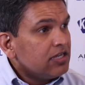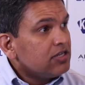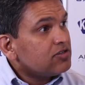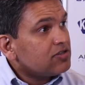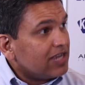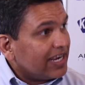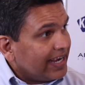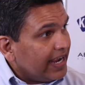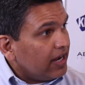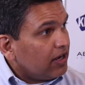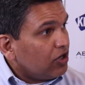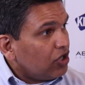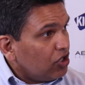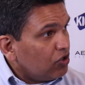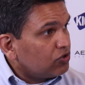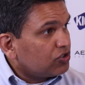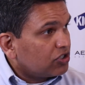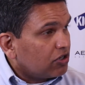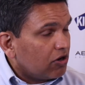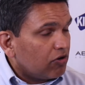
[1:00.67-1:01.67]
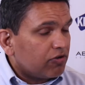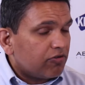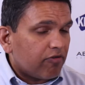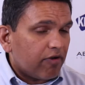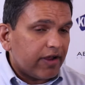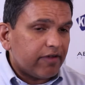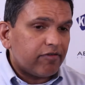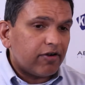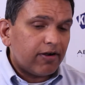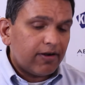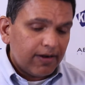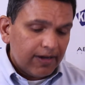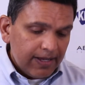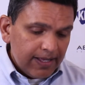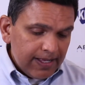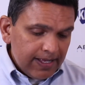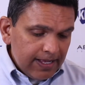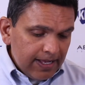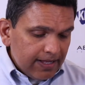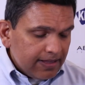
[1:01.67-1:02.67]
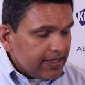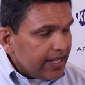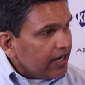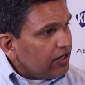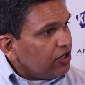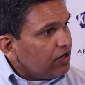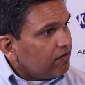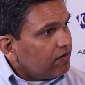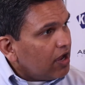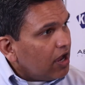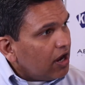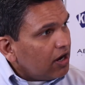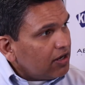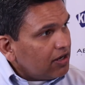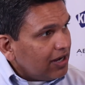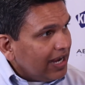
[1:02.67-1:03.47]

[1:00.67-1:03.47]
So again, huge growth driver. Then you've got